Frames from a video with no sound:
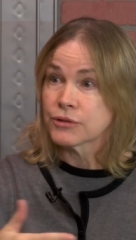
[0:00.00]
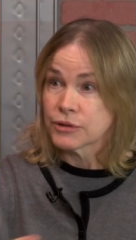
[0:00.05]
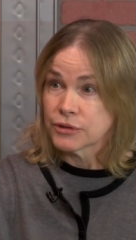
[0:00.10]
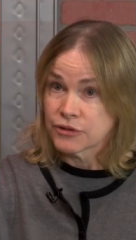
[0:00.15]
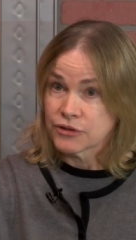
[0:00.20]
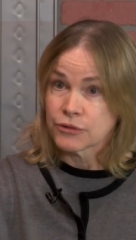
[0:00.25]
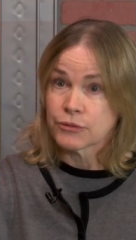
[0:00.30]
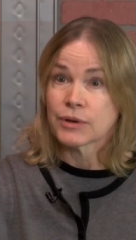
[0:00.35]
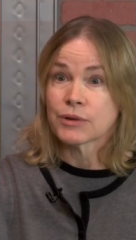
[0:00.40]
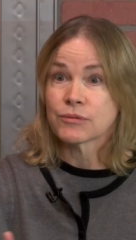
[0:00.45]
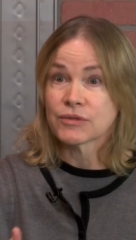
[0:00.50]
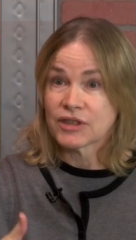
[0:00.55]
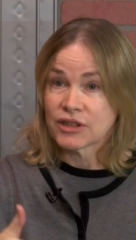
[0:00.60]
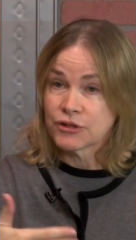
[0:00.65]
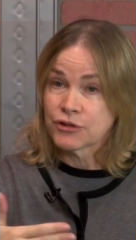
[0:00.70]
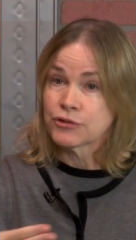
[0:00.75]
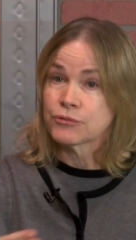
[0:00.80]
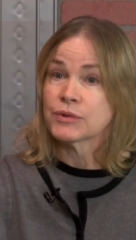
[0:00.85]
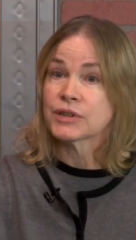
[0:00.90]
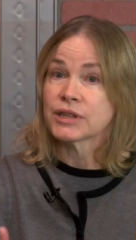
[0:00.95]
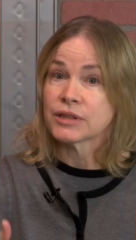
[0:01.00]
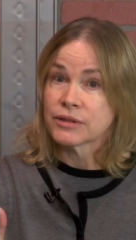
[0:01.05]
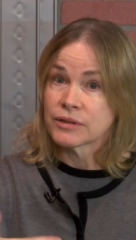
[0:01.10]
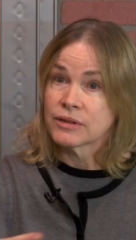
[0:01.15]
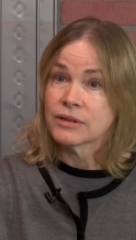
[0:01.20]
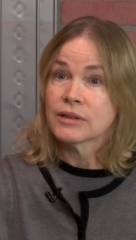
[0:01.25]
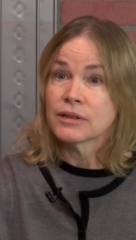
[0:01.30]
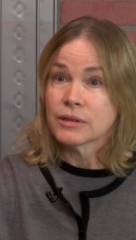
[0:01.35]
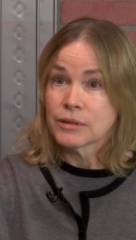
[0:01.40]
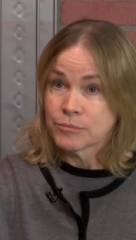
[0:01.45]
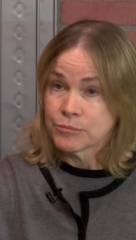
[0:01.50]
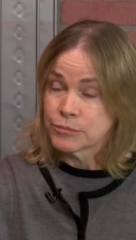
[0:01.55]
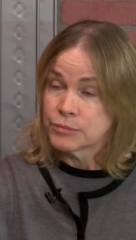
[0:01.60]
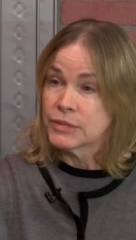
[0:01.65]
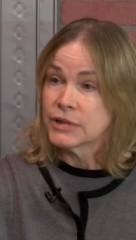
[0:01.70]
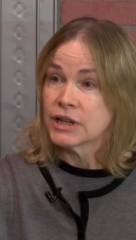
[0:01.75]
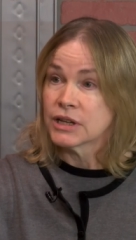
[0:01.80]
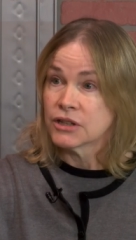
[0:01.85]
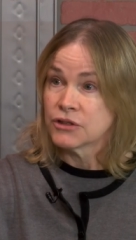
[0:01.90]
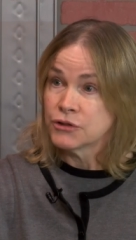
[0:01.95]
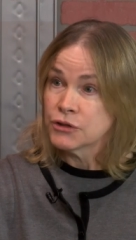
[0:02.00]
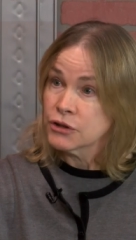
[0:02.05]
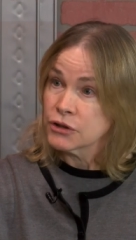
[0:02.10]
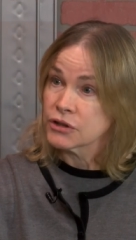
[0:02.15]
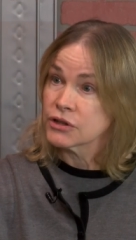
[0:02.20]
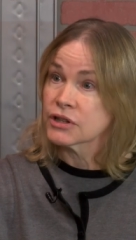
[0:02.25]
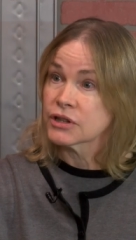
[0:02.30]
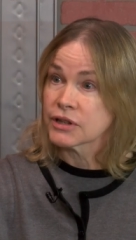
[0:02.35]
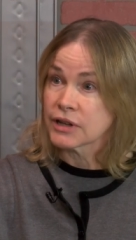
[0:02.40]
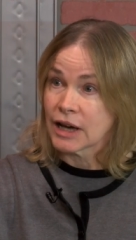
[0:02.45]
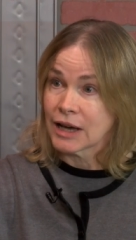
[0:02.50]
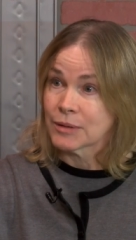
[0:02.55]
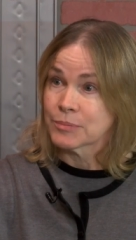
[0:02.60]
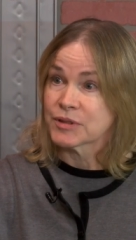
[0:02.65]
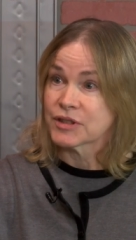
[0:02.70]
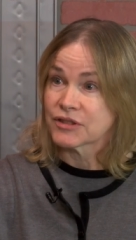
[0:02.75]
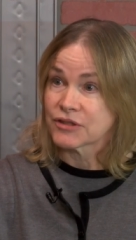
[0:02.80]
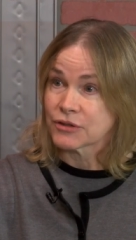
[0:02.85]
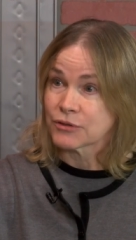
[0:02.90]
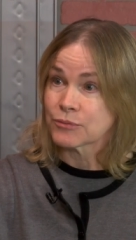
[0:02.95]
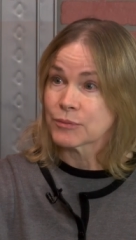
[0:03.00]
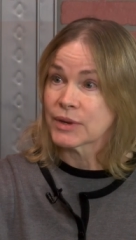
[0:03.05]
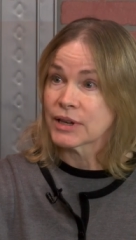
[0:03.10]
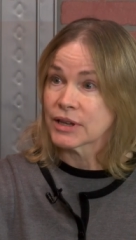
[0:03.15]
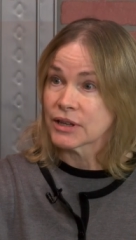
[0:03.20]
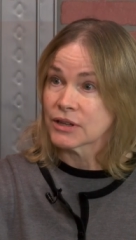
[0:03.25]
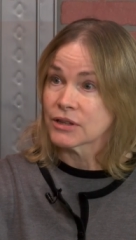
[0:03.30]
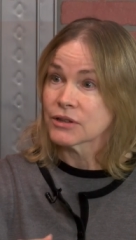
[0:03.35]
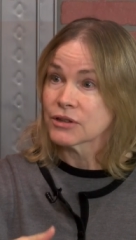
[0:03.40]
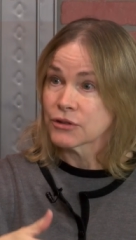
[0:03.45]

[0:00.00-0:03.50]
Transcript: so I was issuing uh, Nook copies as well.